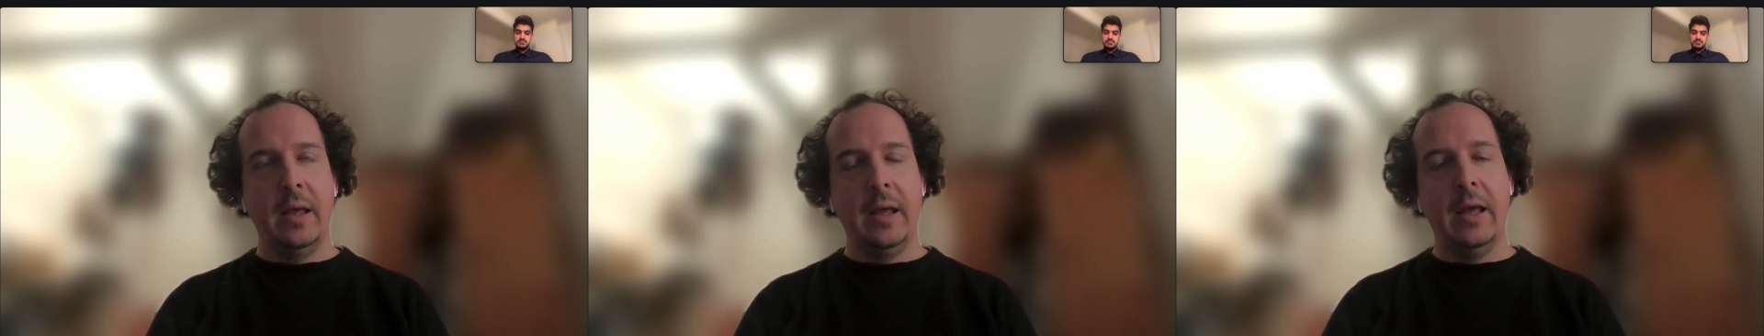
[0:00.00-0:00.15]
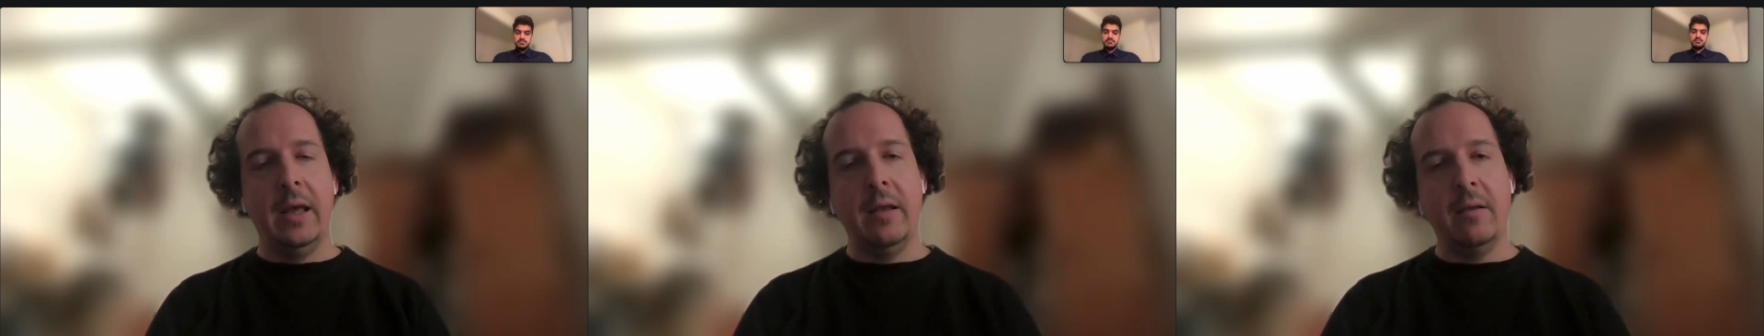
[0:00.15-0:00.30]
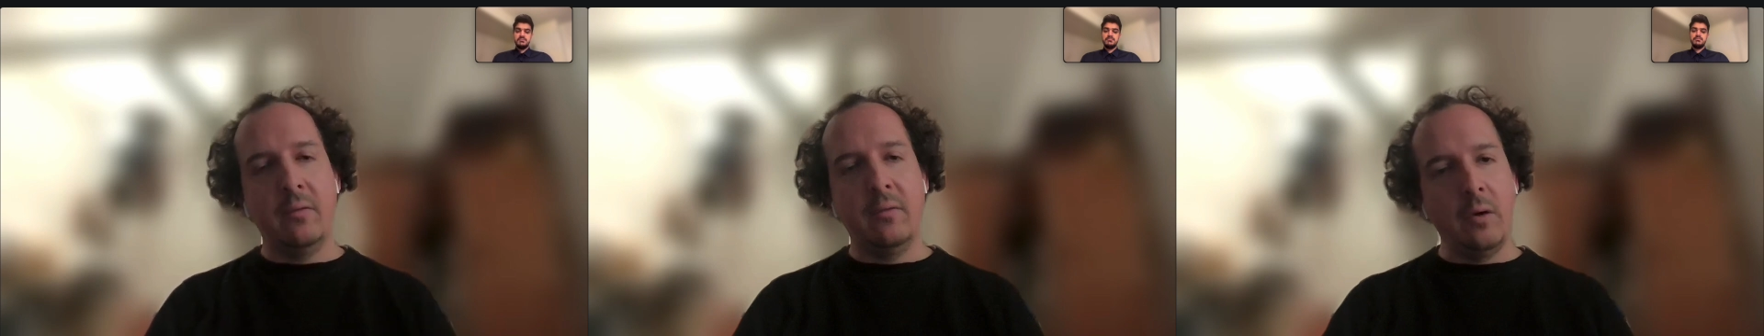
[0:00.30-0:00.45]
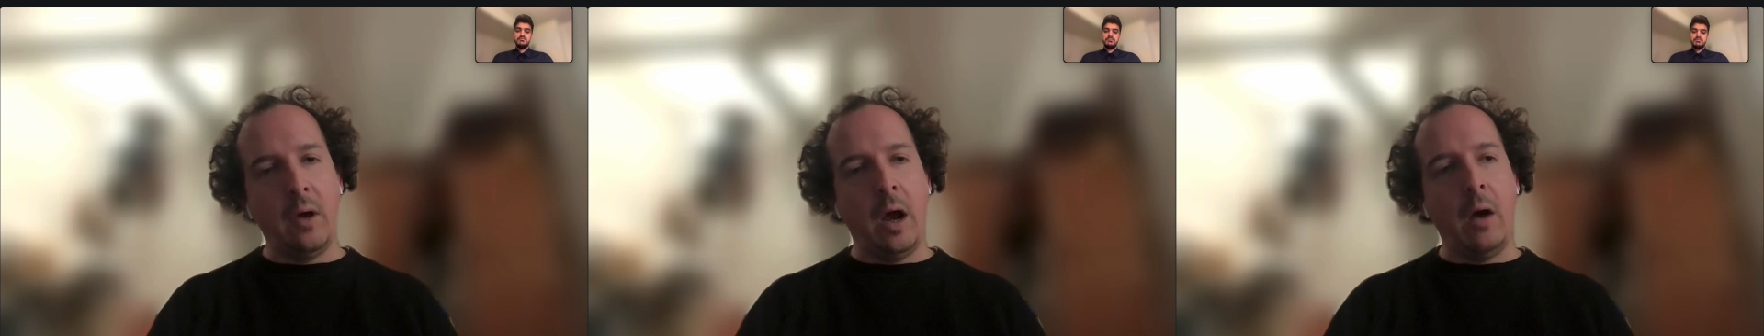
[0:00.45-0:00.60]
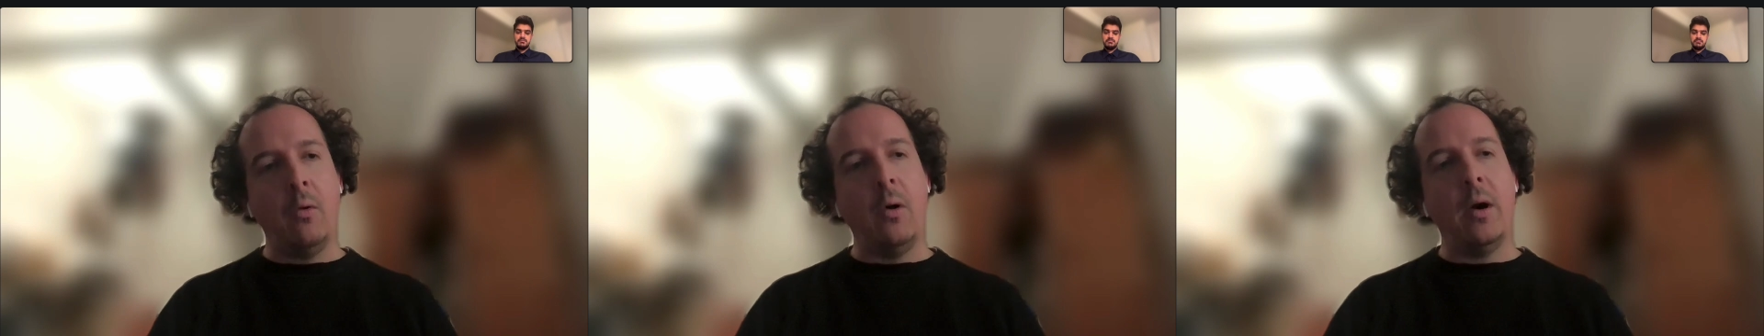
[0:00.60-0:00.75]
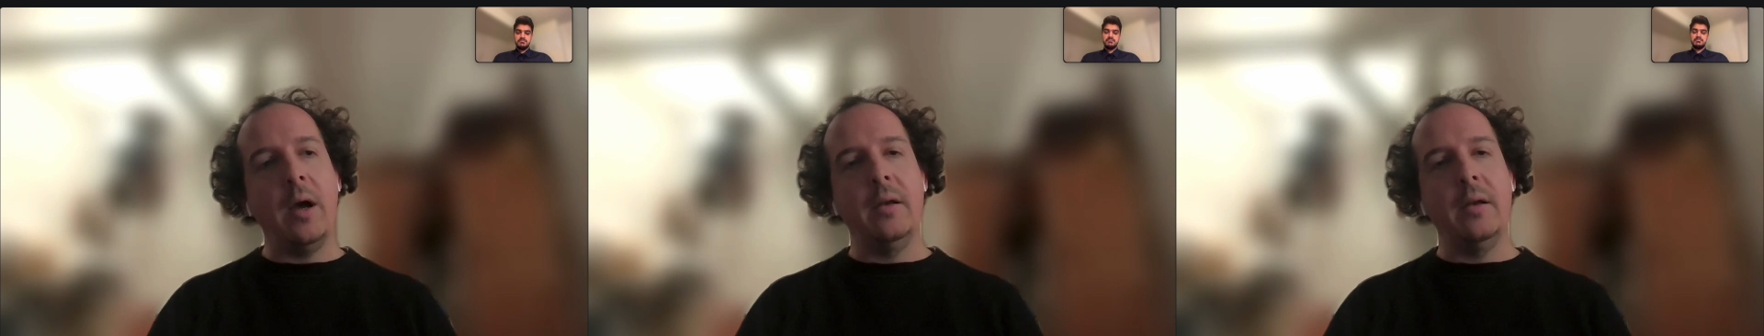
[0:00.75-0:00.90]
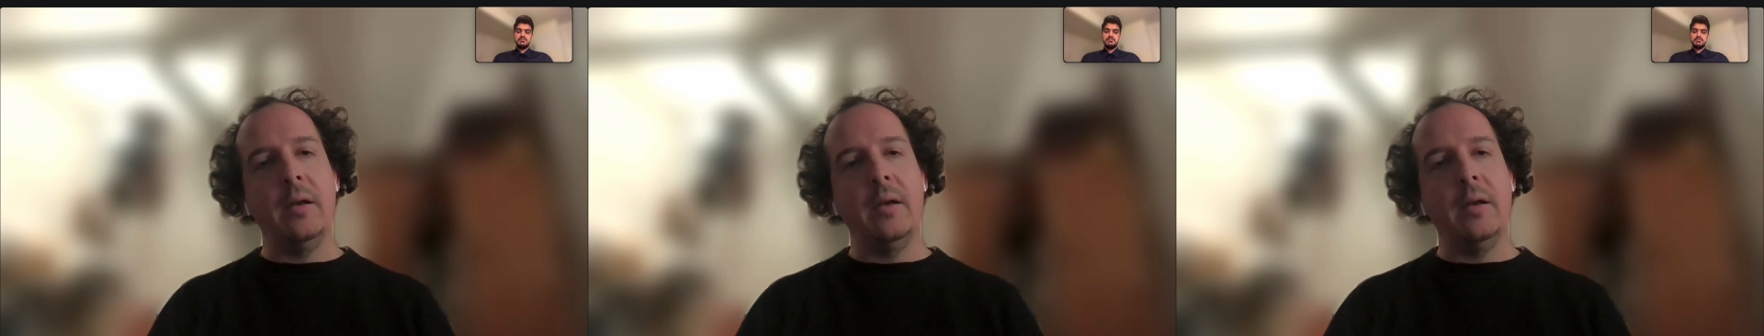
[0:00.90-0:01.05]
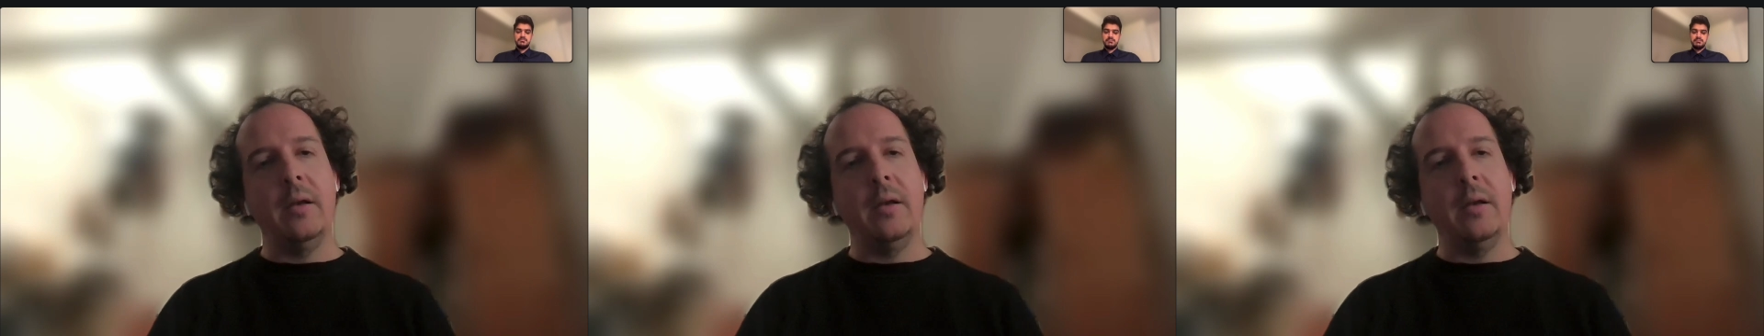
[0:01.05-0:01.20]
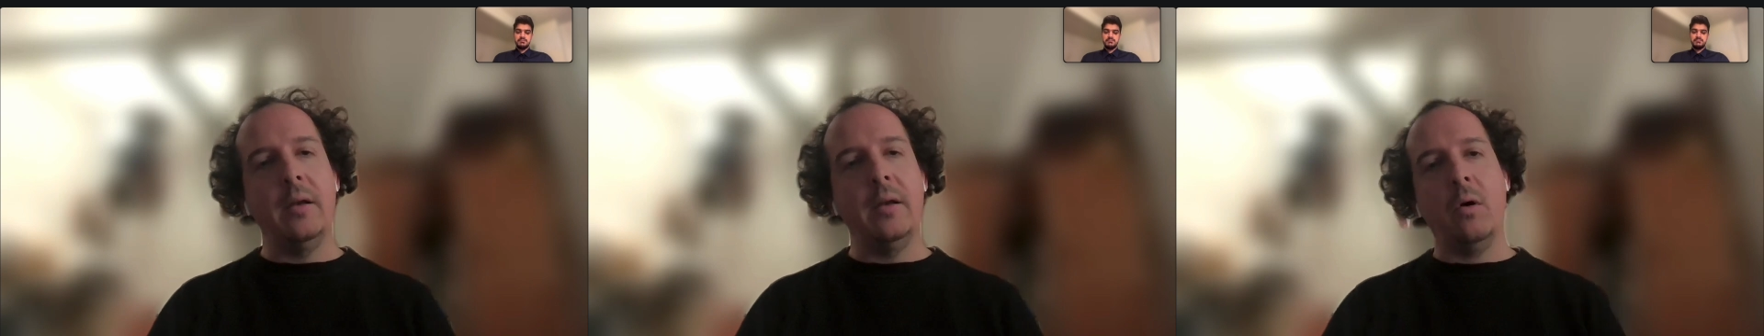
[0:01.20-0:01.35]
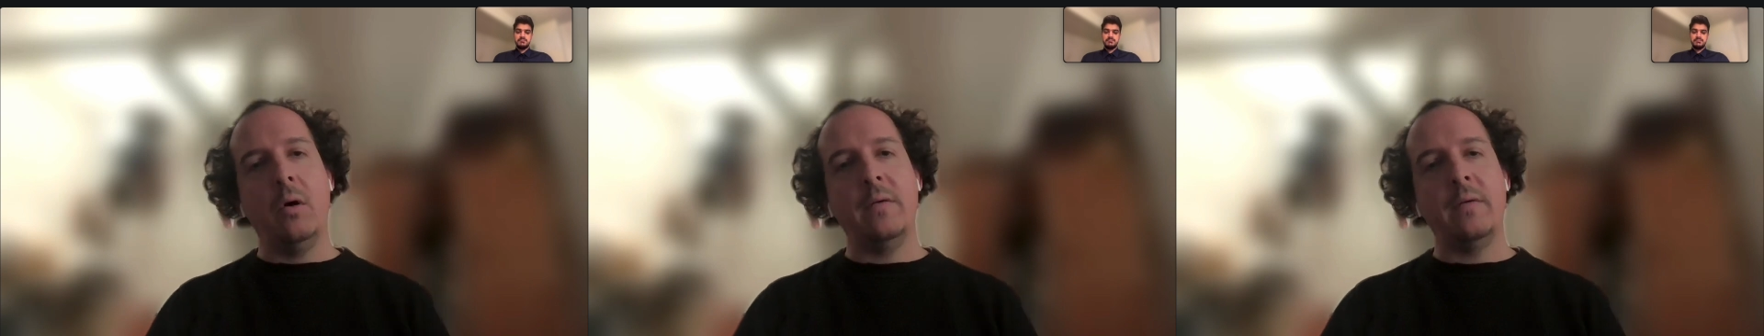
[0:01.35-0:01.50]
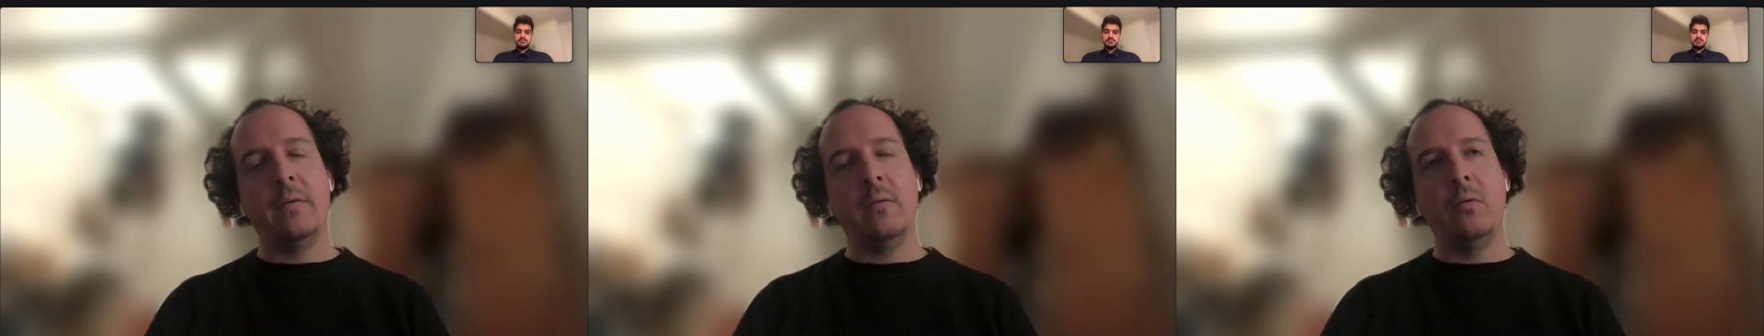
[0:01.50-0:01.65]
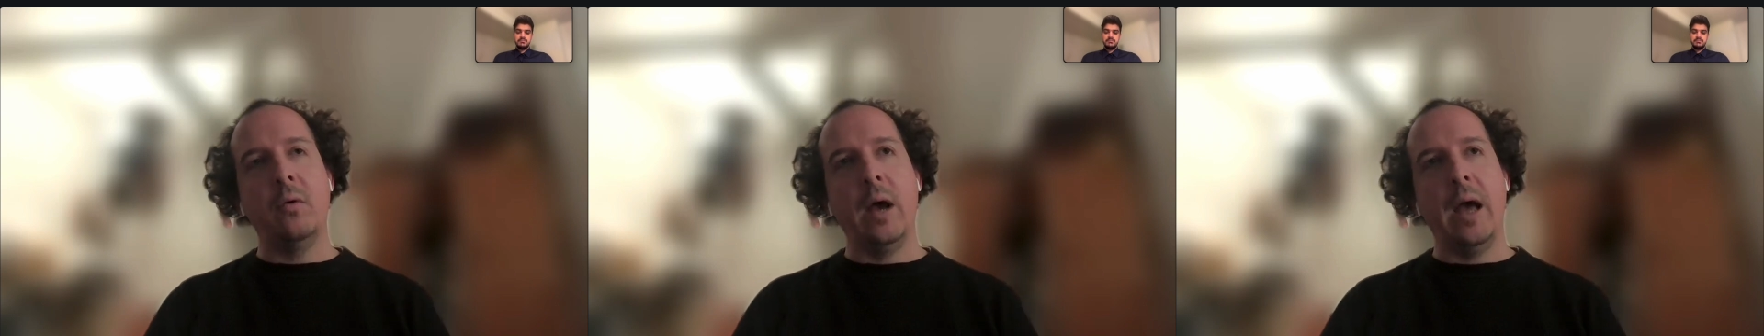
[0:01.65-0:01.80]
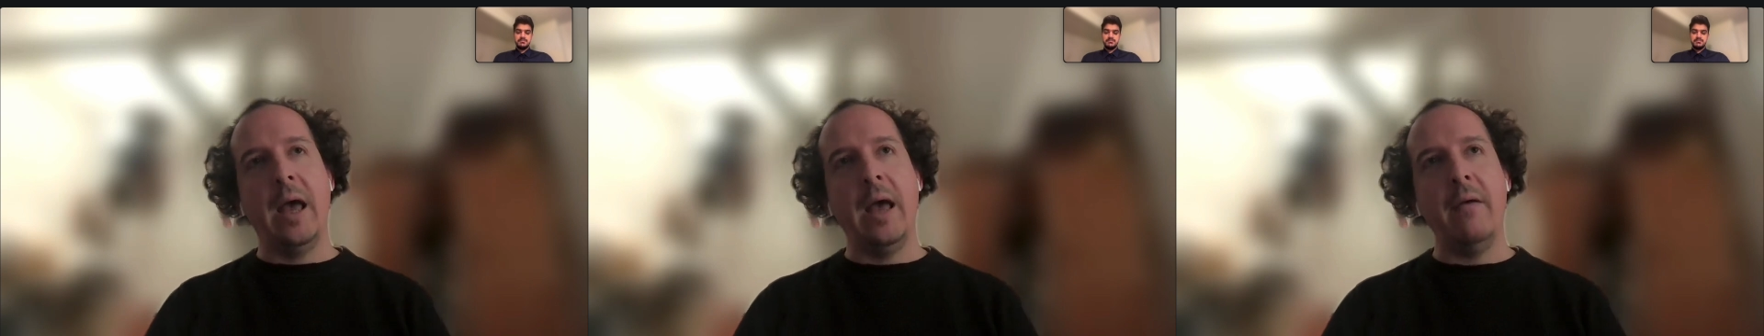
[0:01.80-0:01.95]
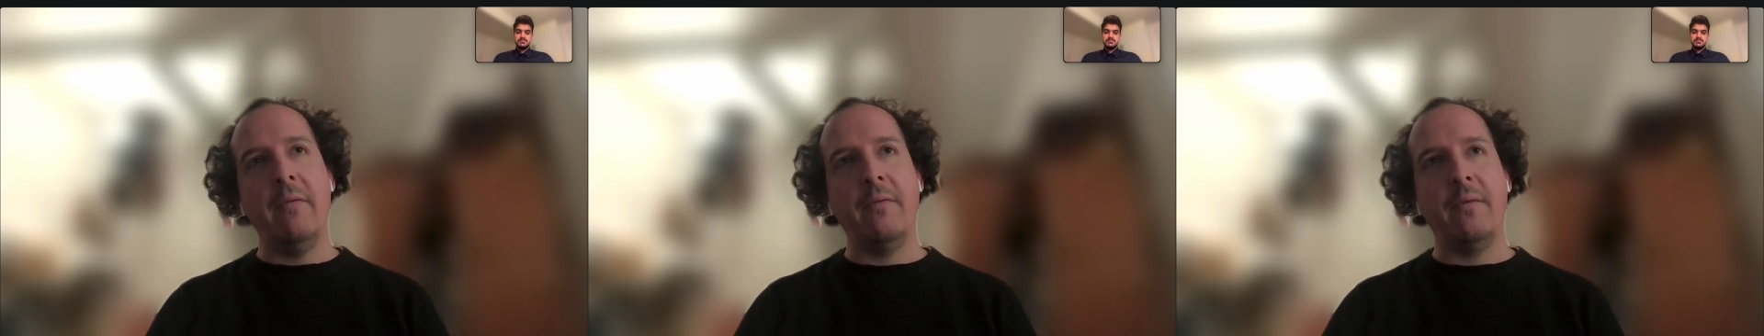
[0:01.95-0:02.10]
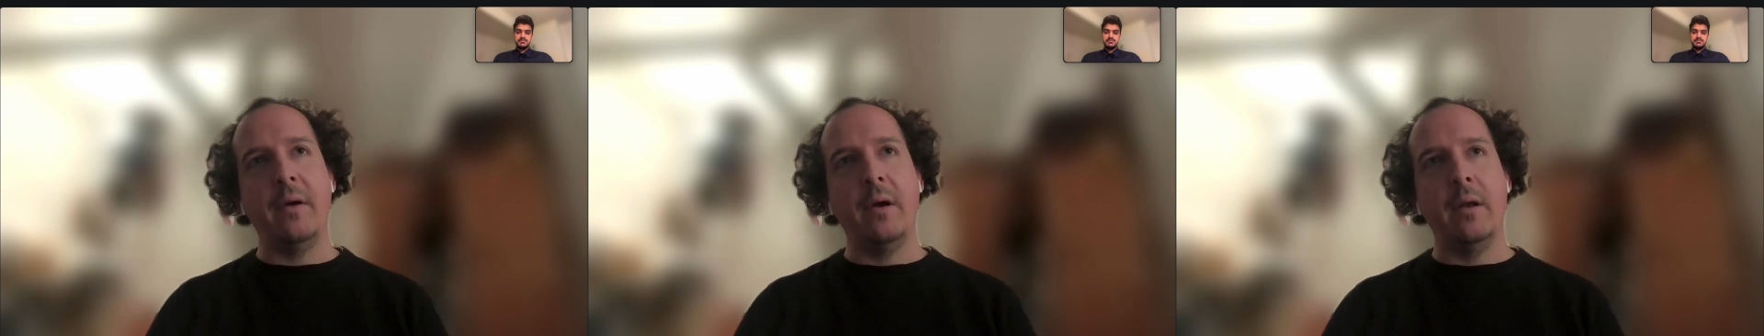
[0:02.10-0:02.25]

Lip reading: And our idea was to have